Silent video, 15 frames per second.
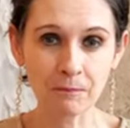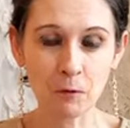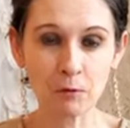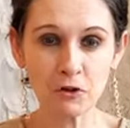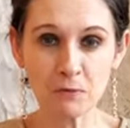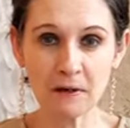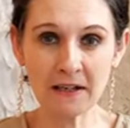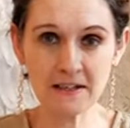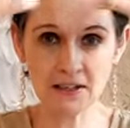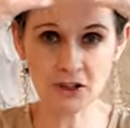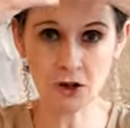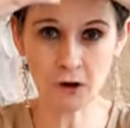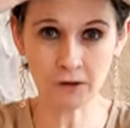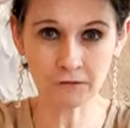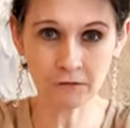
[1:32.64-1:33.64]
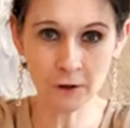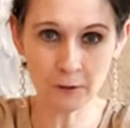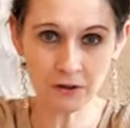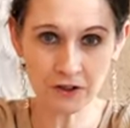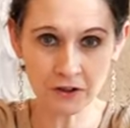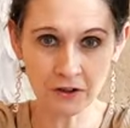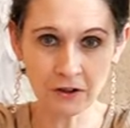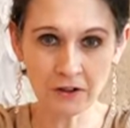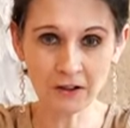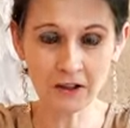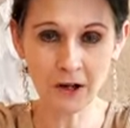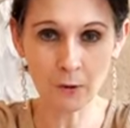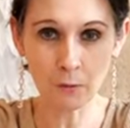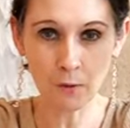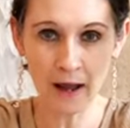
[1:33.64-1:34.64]
which means it's got the roots, you
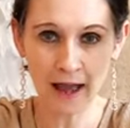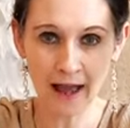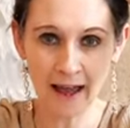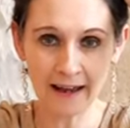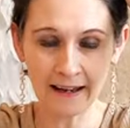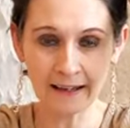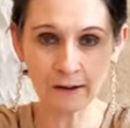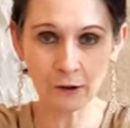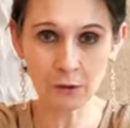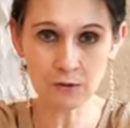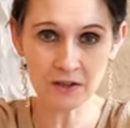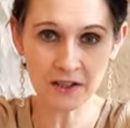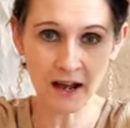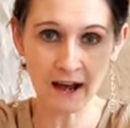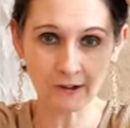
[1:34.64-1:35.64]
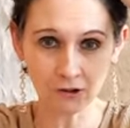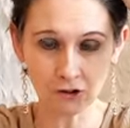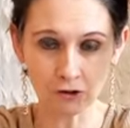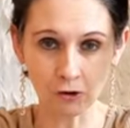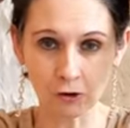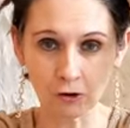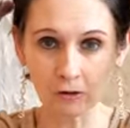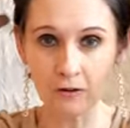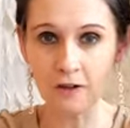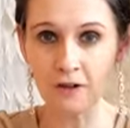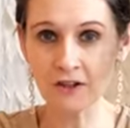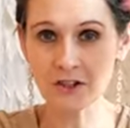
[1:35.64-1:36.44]
know, where it looks natural.